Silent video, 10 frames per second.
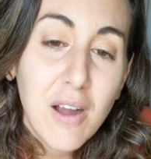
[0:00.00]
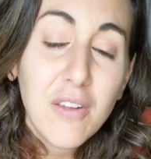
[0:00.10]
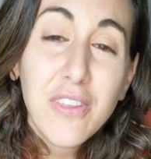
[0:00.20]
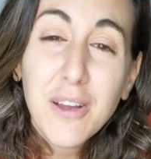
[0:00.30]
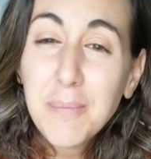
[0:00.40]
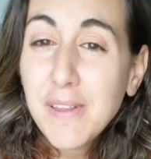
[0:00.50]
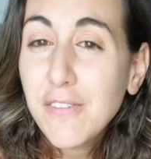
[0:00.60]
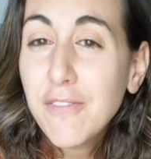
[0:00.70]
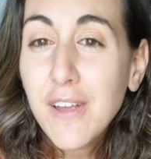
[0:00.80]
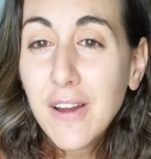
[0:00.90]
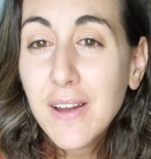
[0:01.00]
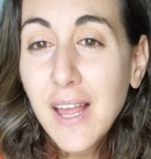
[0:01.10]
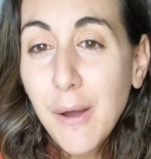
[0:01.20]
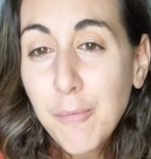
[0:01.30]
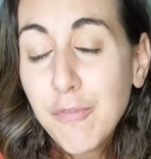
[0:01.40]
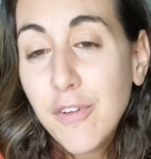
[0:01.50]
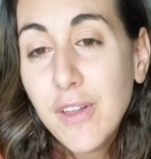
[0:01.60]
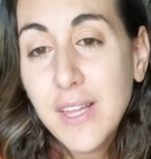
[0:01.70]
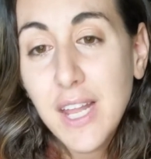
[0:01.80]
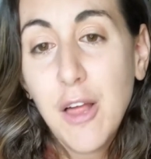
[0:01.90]
Art therapy is very
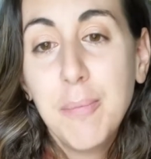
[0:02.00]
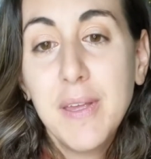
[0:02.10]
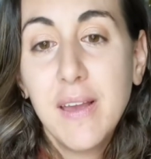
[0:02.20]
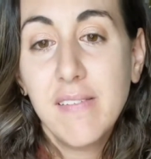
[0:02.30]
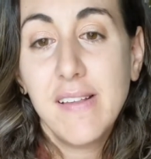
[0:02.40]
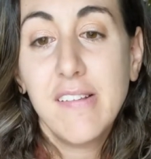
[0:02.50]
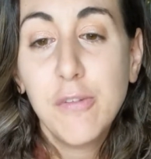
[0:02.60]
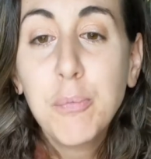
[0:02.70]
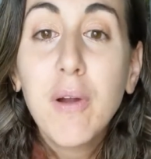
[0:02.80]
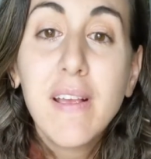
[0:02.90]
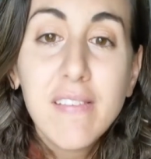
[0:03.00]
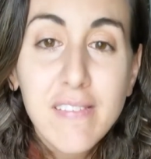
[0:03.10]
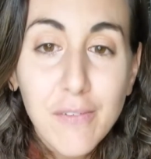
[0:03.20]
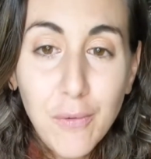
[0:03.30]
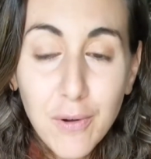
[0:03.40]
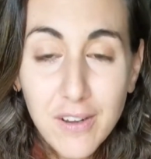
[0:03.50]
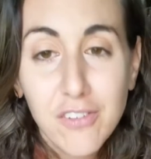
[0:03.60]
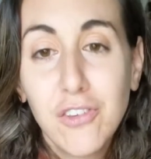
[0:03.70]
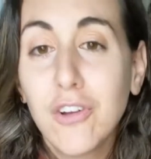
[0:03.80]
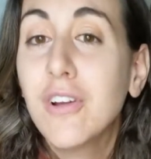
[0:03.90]
helpful in helping us express or
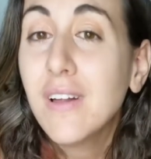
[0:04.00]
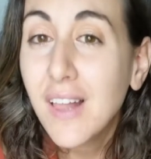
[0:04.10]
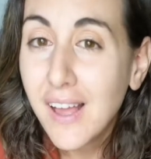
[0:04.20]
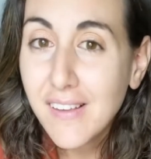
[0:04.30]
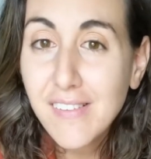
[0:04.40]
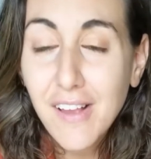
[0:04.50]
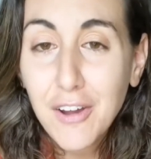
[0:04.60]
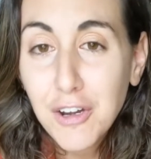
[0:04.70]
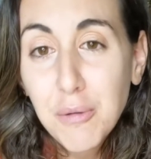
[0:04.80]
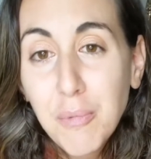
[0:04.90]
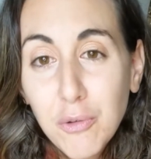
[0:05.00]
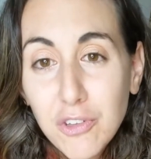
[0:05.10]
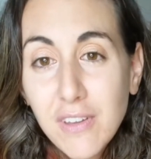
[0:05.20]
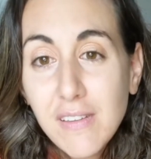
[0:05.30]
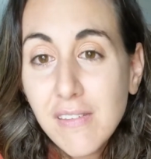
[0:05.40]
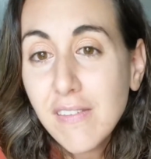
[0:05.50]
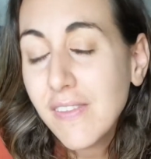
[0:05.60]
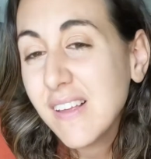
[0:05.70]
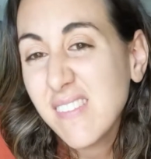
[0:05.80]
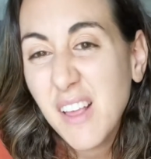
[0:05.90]
externalize our emotions,
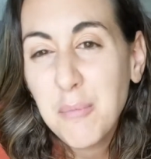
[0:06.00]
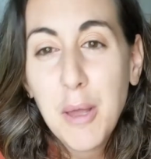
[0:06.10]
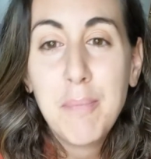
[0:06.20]
things that